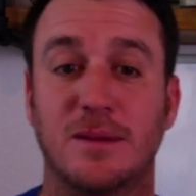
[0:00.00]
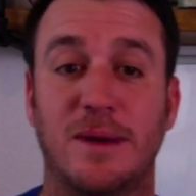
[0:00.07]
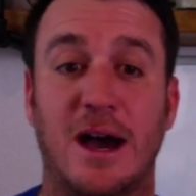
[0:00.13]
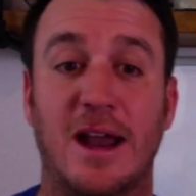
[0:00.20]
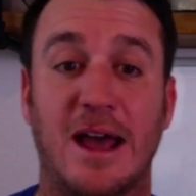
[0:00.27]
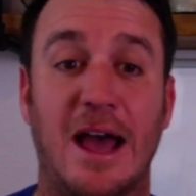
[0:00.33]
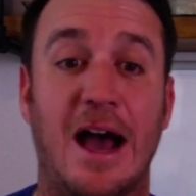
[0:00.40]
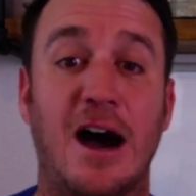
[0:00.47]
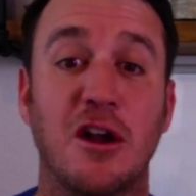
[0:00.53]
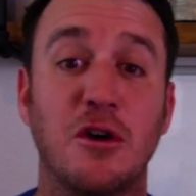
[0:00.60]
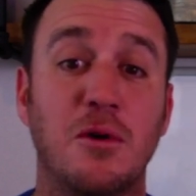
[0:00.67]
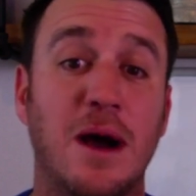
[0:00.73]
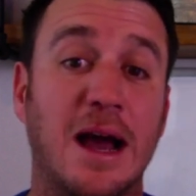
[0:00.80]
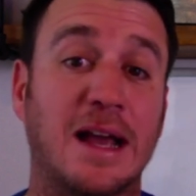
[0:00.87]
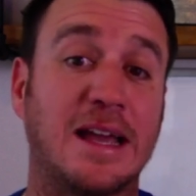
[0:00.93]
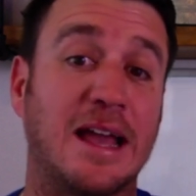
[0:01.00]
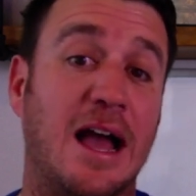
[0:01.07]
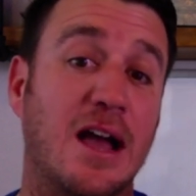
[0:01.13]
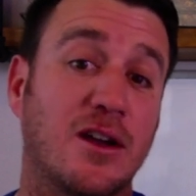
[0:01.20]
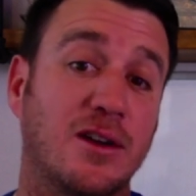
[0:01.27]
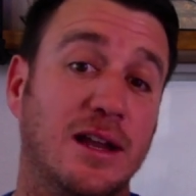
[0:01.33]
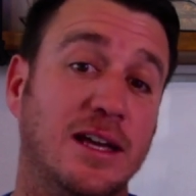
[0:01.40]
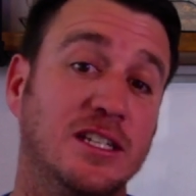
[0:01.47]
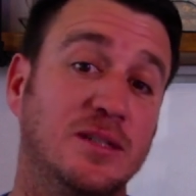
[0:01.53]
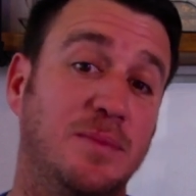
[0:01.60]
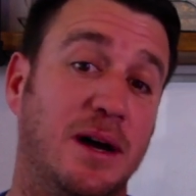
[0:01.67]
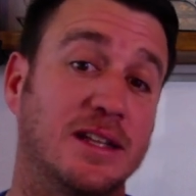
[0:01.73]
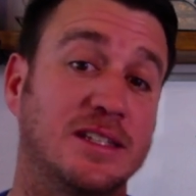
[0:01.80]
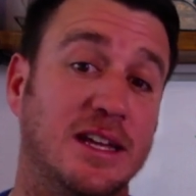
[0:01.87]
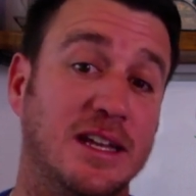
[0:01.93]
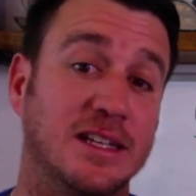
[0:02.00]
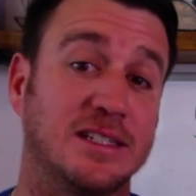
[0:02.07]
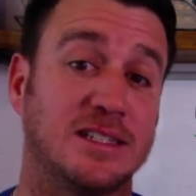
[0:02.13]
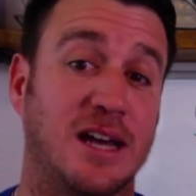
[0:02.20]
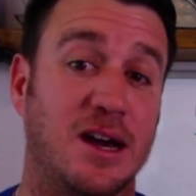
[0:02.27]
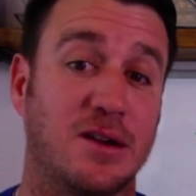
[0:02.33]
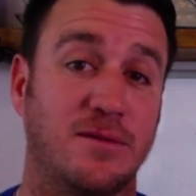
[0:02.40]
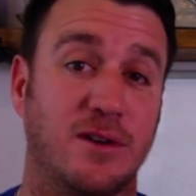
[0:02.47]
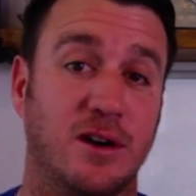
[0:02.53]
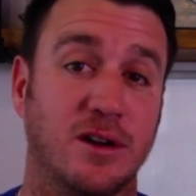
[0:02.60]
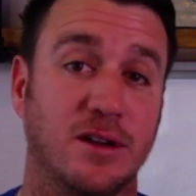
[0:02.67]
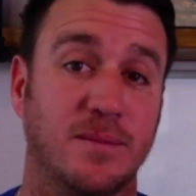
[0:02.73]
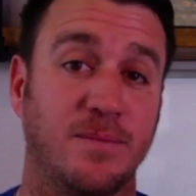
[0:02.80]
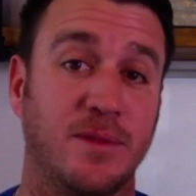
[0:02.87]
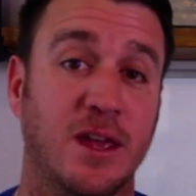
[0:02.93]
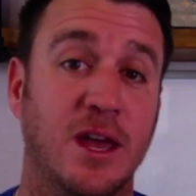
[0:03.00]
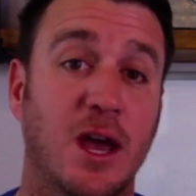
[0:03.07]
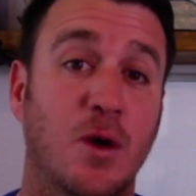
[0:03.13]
about how do I calculate spontaneous tidal volume